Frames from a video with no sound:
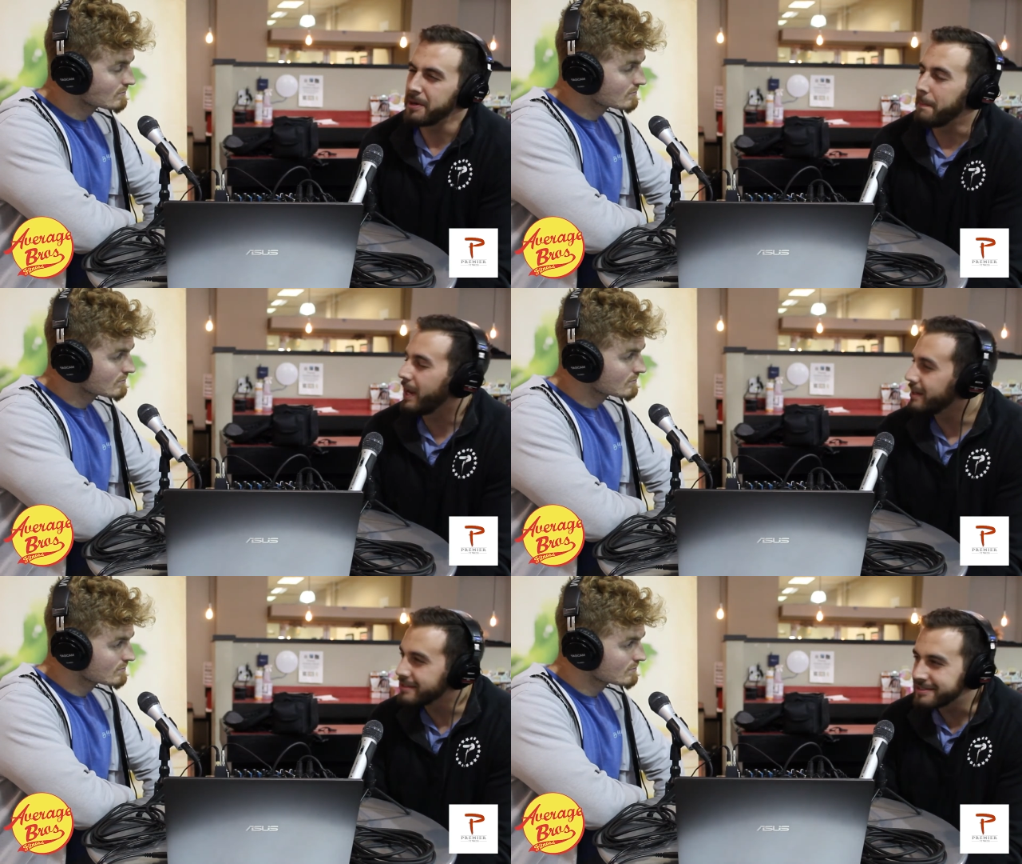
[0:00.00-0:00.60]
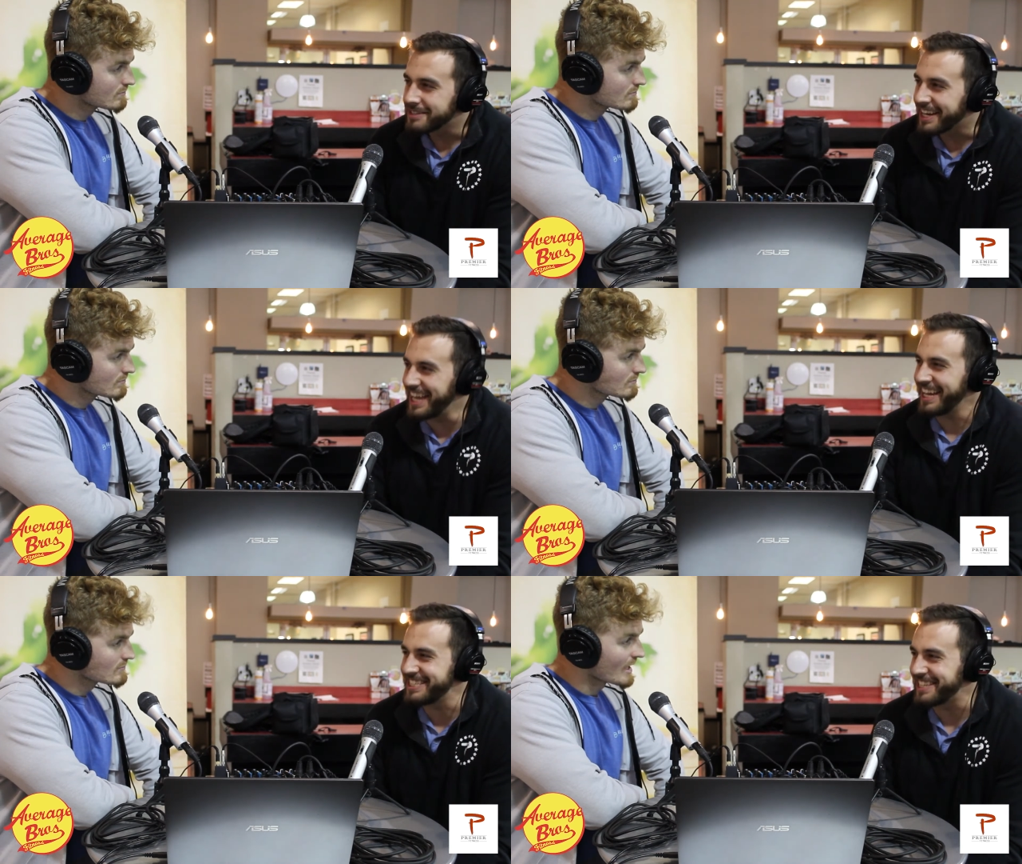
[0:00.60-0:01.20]
Speaker 1: I'm in maintenance, I
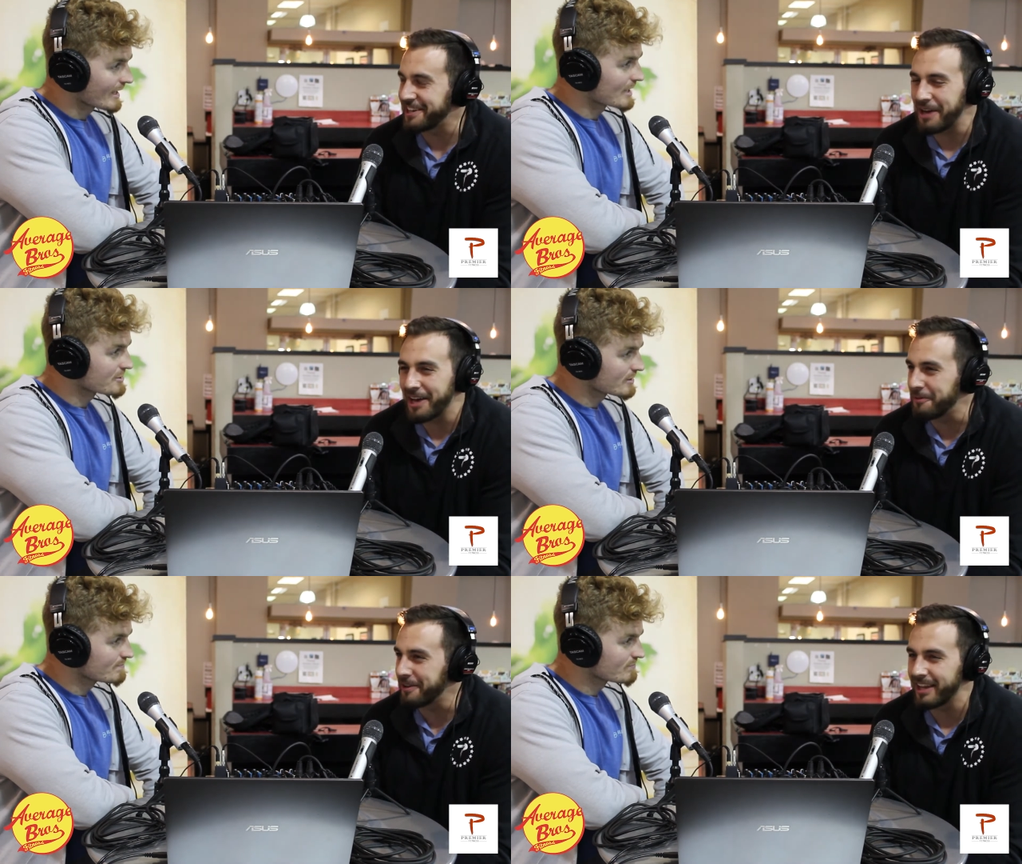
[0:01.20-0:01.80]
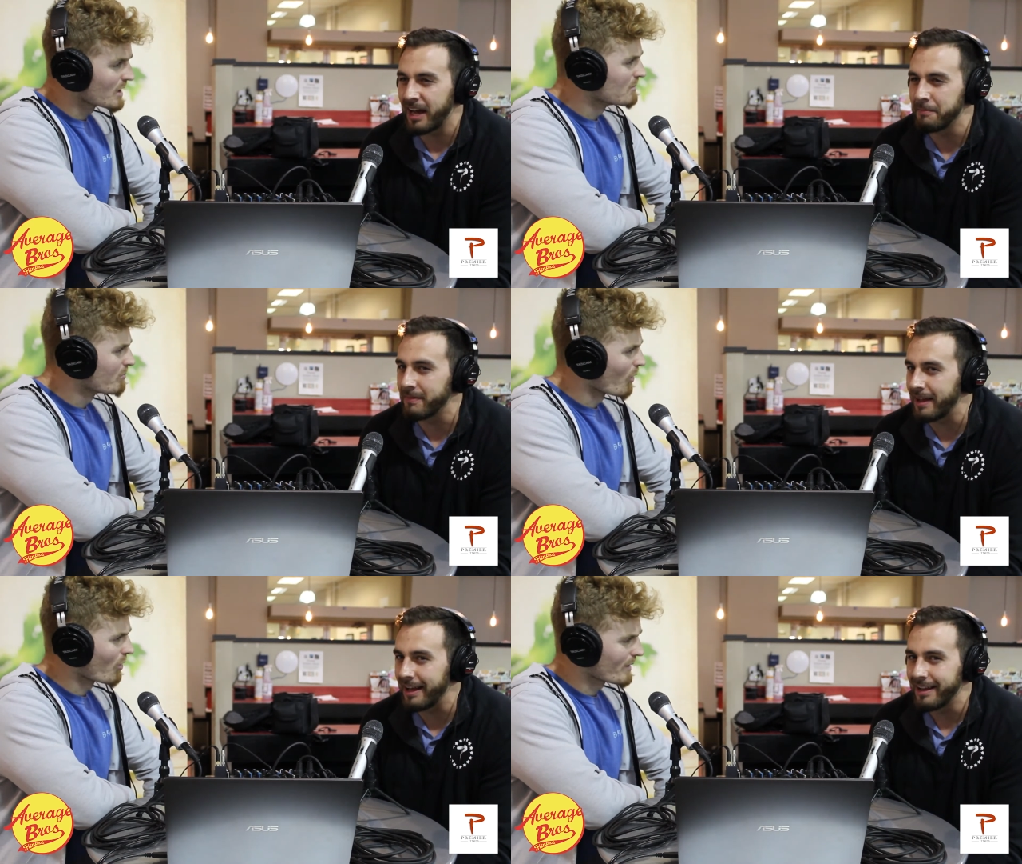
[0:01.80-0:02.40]
guess. I got I, you. I don't really.
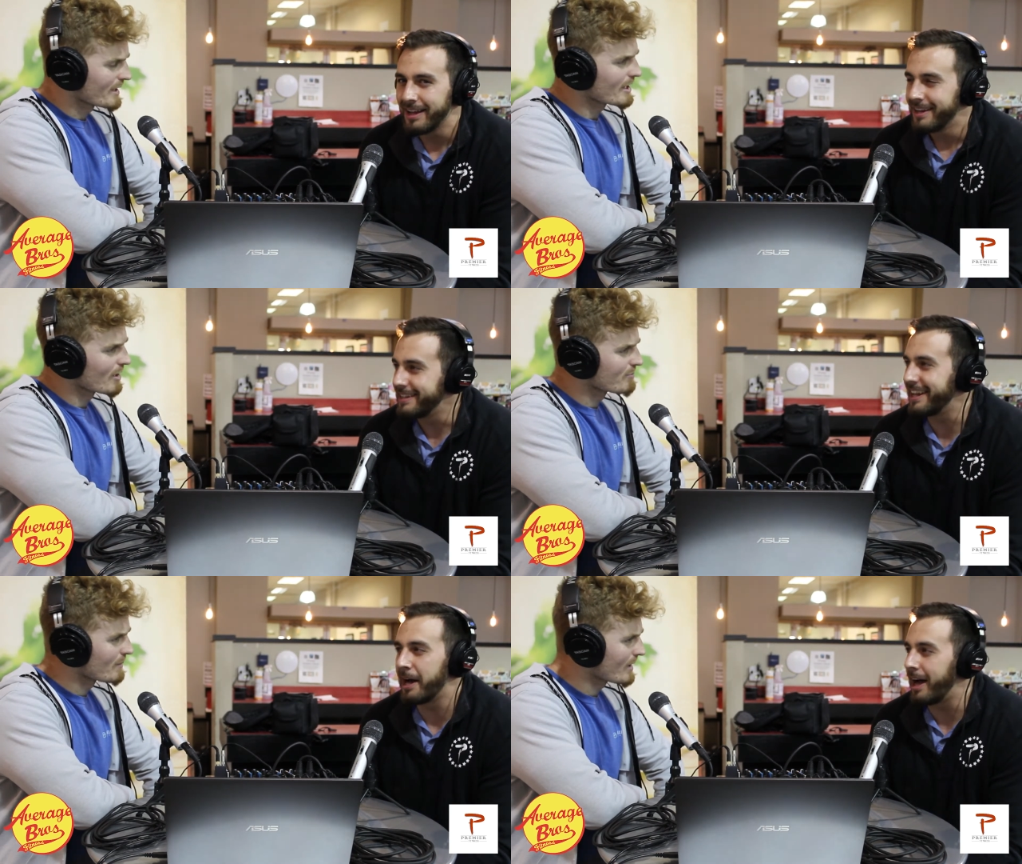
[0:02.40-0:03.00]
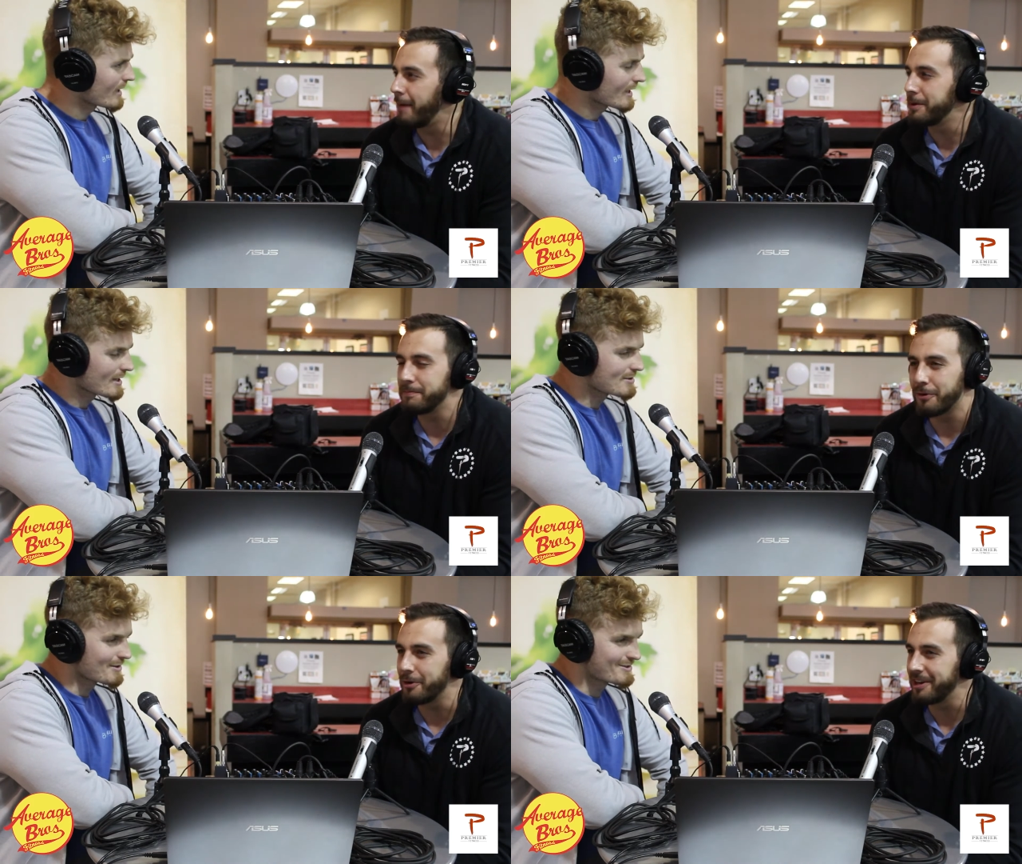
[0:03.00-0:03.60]
I'm boring. Get off yeah, my
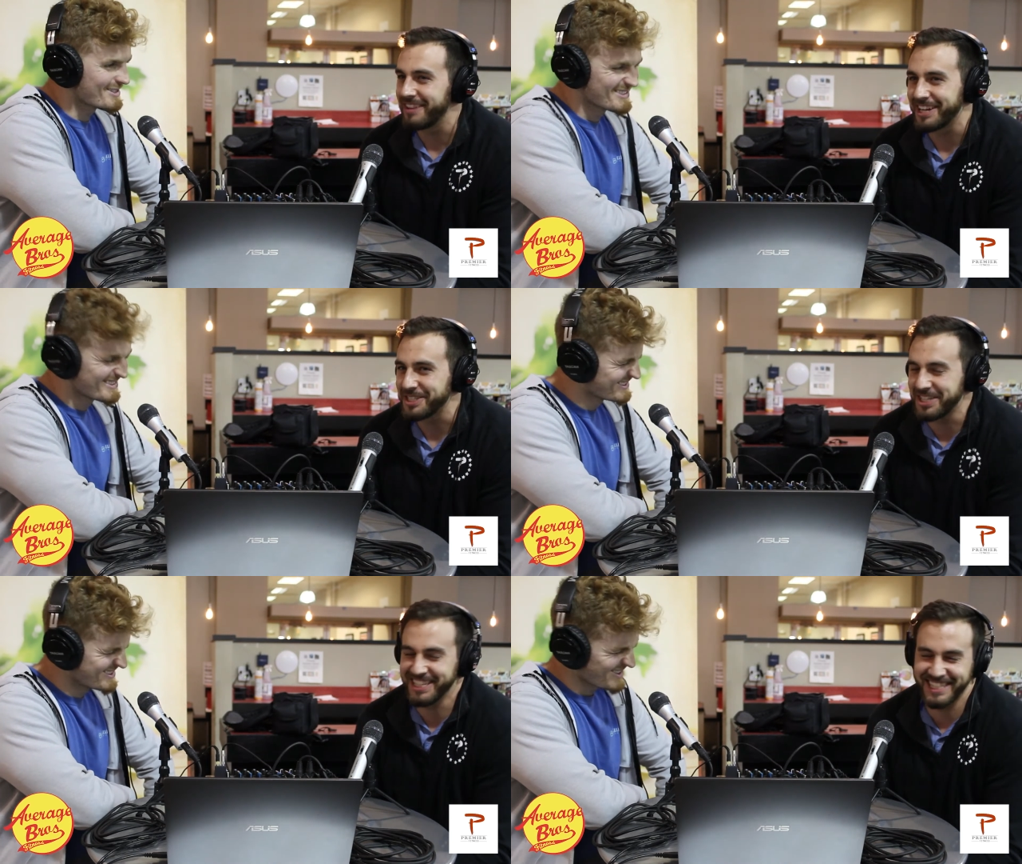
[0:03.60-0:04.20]
podcast. I'm boring. Like I just.